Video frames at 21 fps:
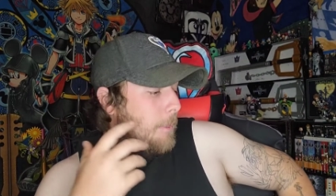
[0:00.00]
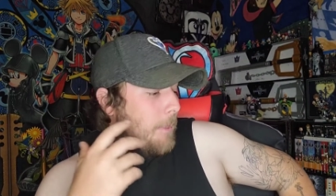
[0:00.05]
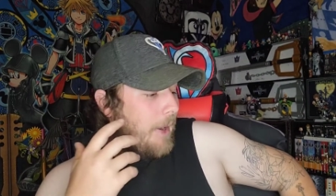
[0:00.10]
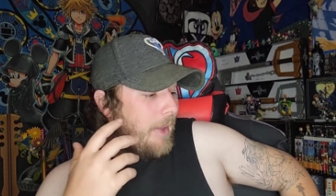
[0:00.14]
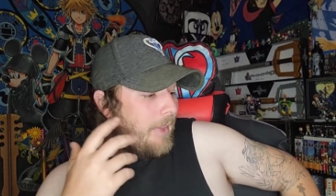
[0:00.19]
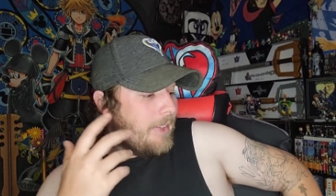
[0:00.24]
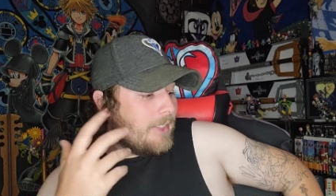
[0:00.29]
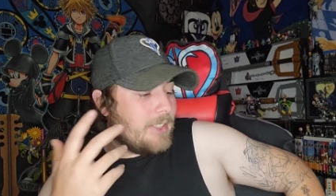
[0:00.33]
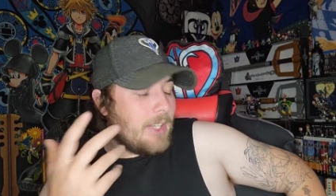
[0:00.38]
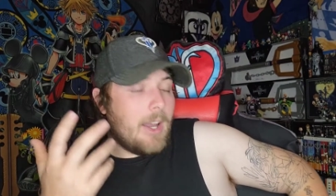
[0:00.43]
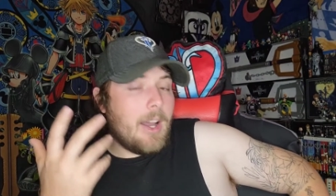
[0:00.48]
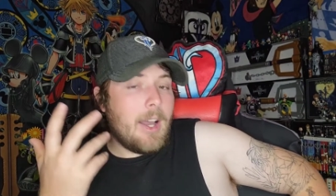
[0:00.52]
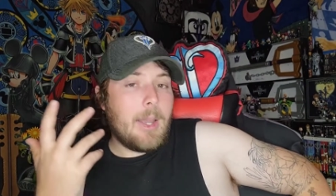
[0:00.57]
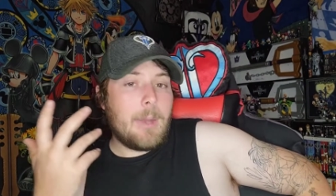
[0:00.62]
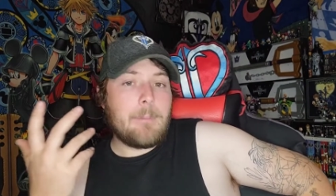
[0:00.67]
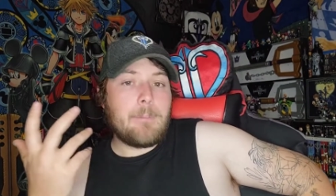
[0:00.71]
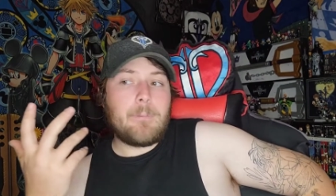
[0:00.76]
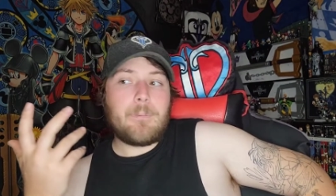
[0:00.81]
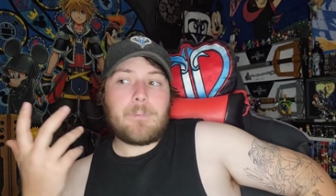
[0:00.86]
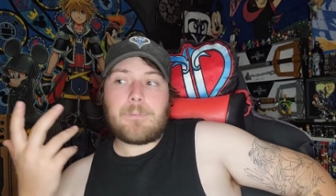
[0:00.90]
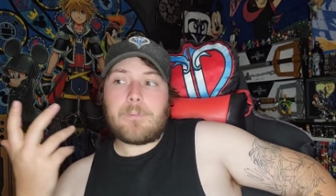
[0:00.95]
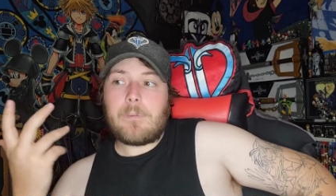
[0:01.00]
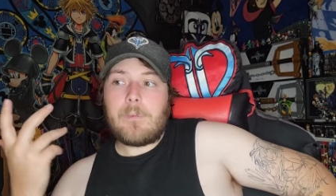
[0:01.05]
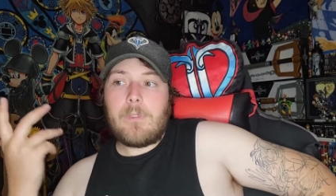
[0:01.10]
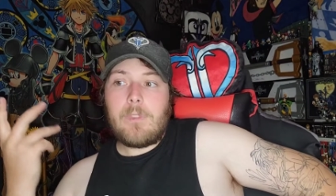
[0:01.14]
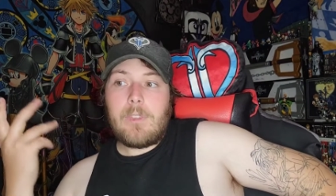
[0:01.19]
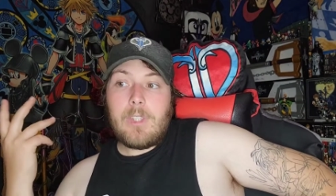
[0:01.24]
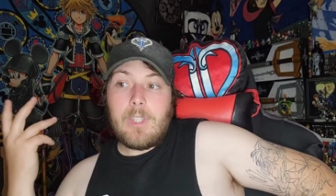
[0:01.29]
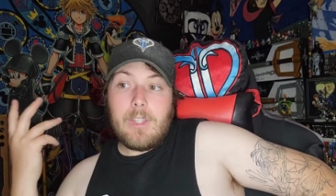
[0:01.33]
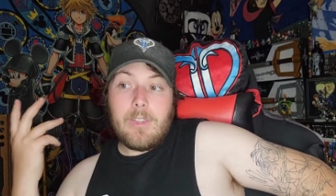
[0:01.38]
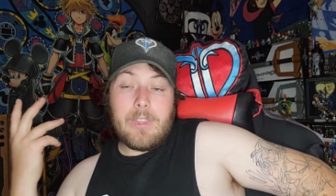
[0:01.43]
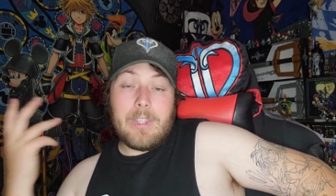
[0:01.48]
by the time
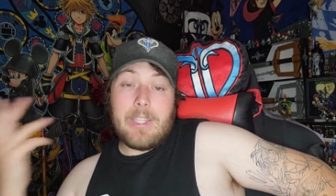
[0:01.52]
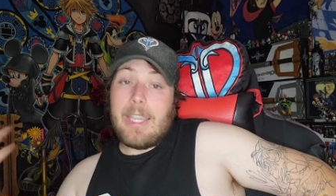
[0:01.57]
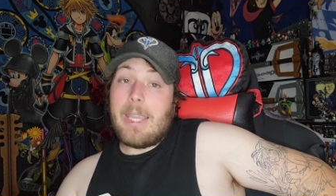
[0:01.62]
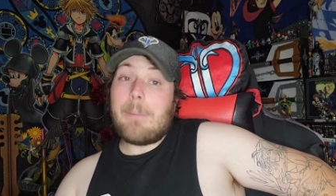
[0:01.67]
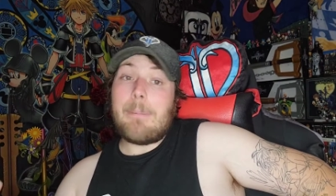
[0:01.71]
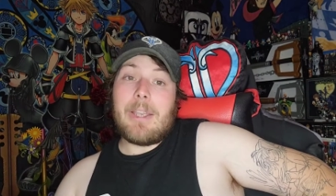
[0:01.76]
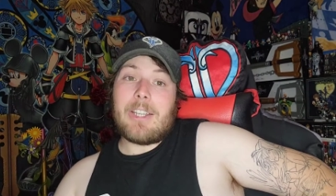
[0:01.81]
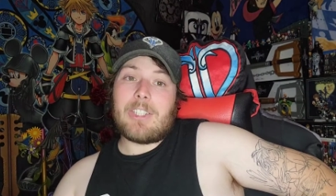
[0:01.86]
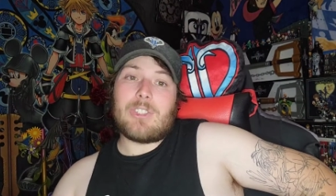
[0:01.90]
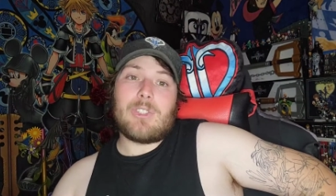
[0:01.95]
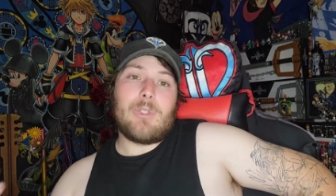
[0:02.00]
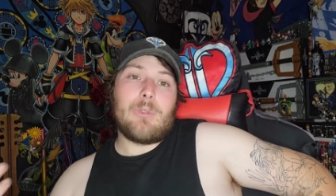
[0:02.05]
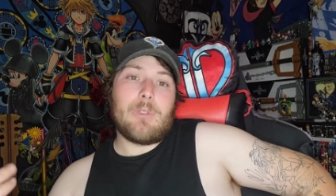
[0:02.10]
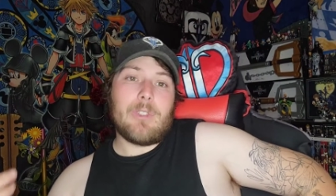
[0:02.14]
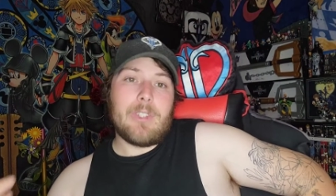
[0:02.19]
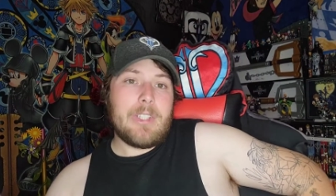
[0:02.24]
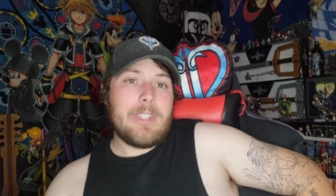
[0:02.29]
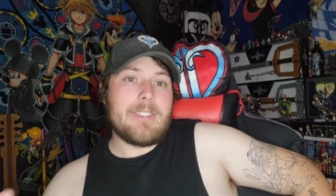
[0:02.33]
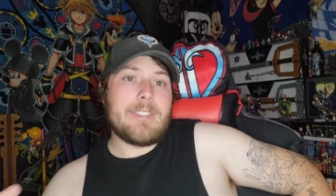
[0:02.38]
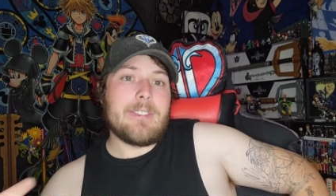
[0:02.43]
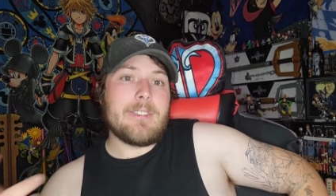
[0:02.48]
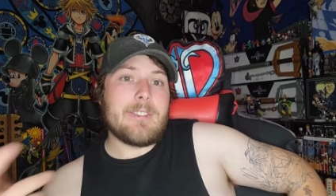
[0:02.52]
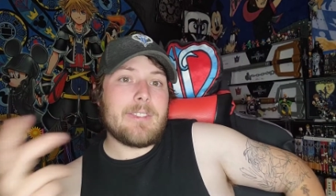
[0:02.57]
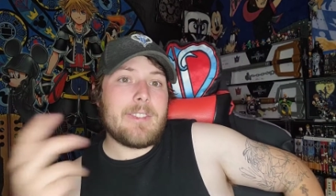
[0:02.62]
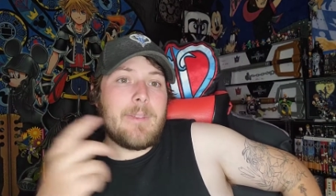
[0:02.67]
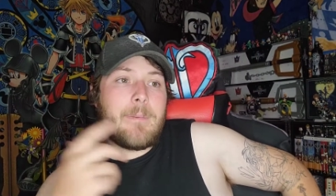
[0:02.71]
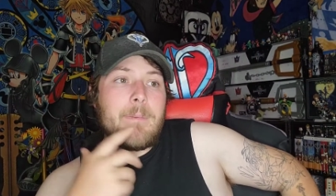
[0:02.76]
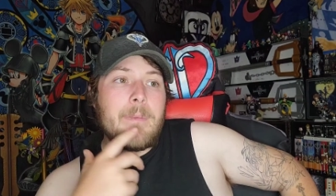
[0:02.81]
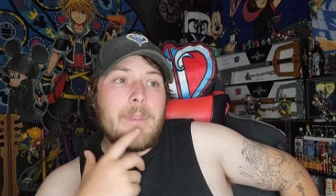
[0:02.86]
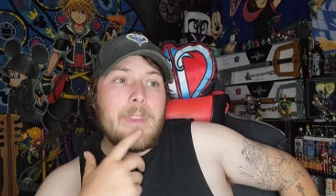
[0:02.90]
the game actually releases.